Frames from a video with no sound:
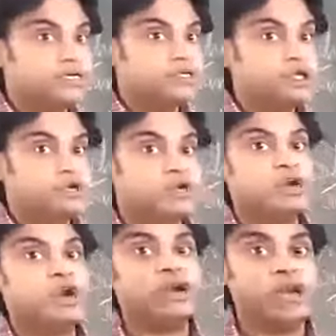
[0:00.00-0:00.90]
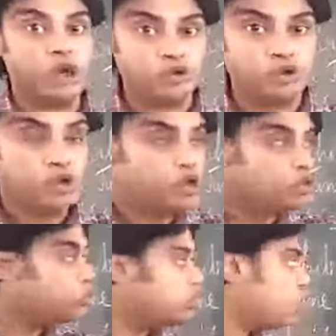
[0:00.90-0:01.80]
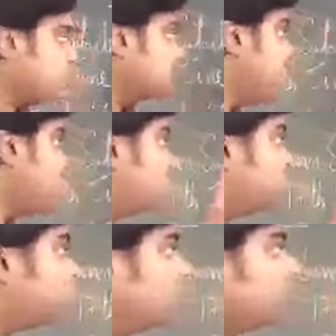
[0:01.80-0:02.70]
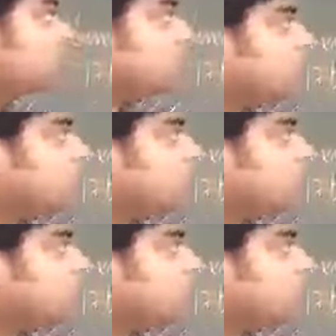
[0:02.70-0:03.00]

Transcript: children were not allowed. So Nana Sahib was adopted son of